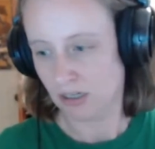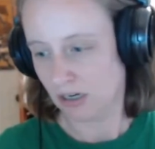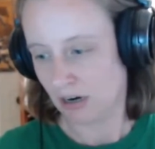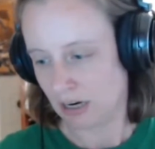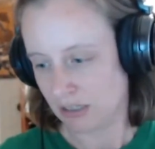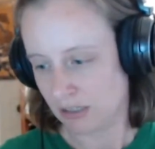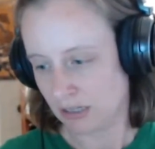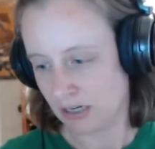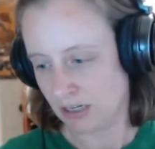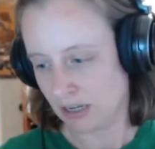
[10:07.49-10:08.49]
All right, so then
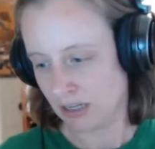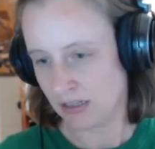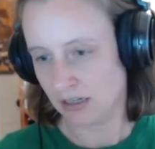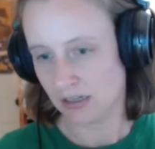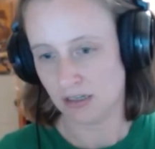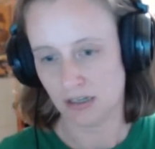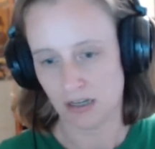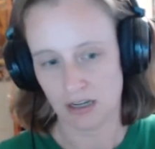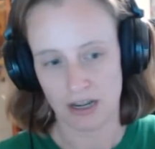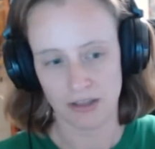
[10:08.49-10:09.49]
in the
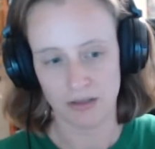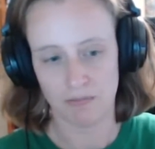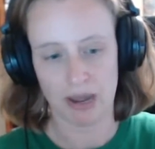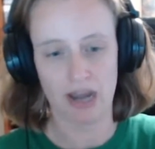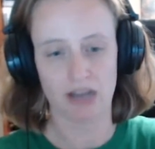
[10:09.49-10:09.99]
in the back they